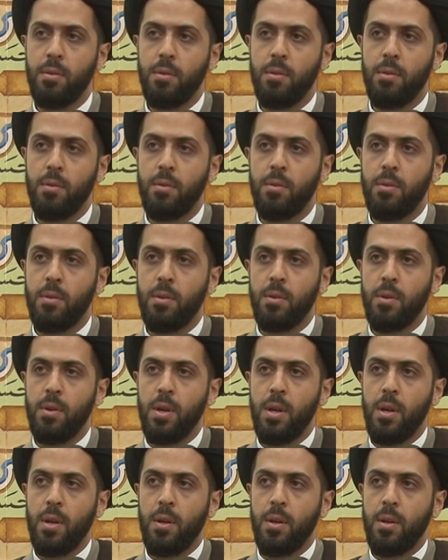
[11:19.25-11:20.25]

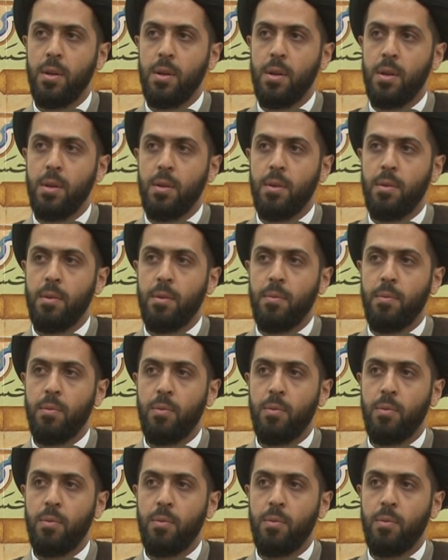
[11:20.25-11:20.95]
No one is speaking in this clip.